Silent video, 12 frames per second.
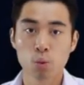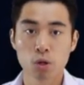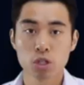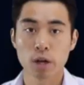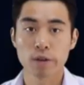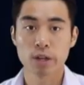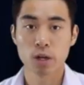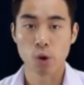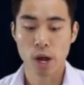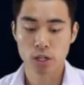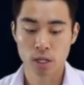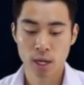one side of the
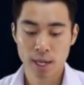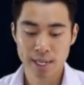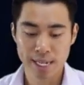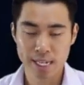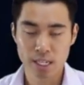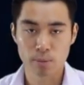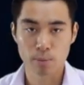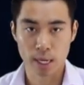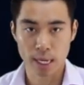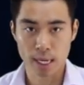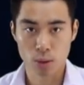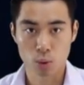equation needs to
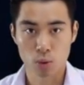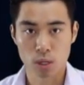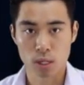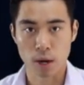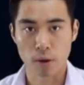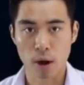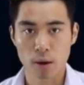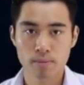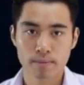be equal to 0.